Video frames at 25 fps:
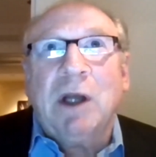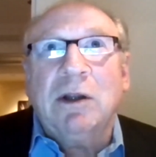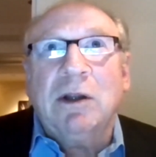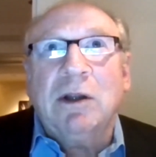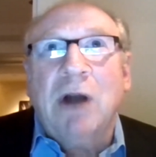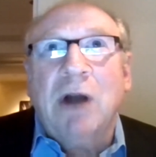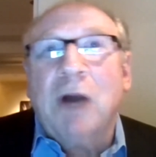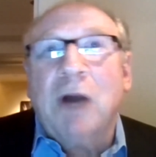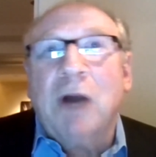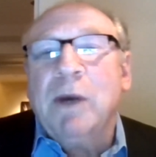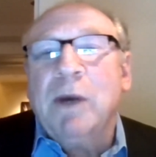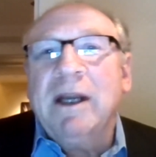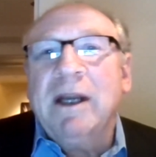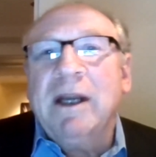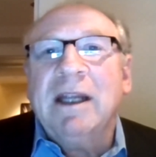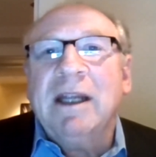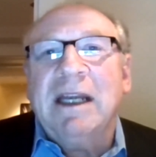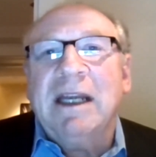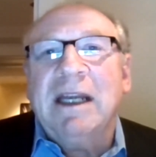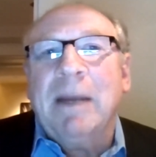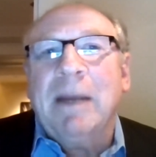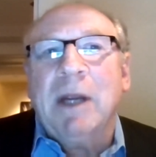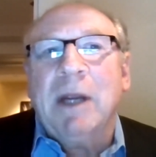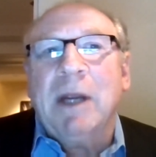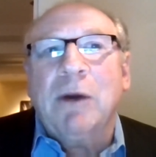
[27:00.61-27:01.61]
Long-run
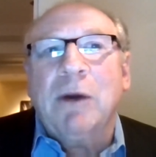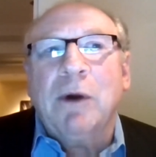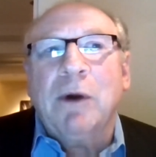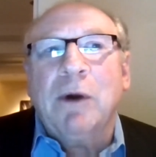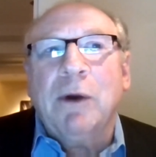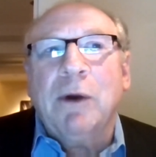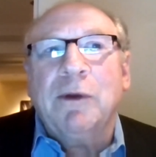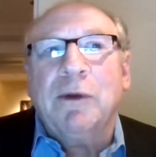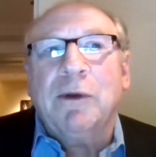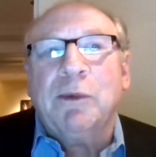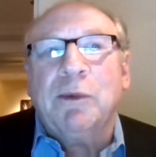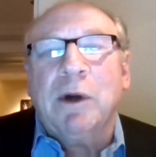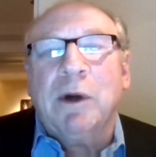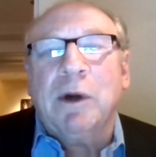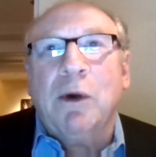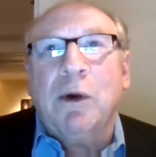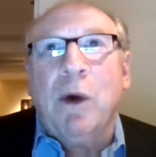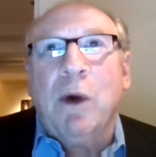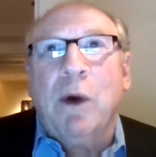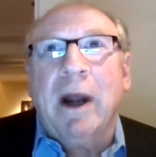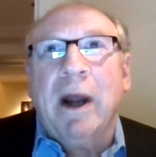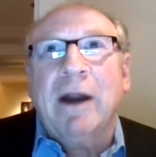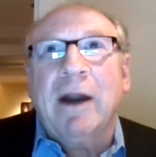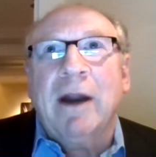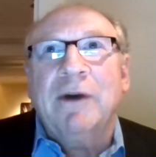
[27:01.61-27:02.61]
economic growth
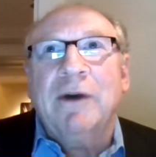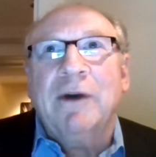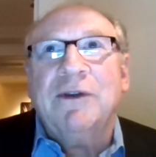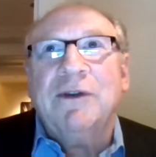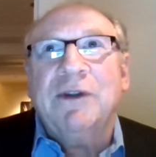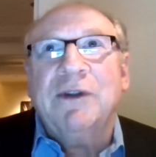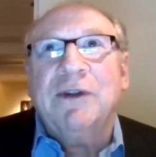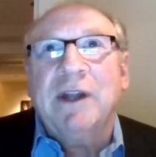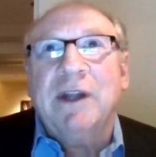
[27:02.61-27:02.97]
requires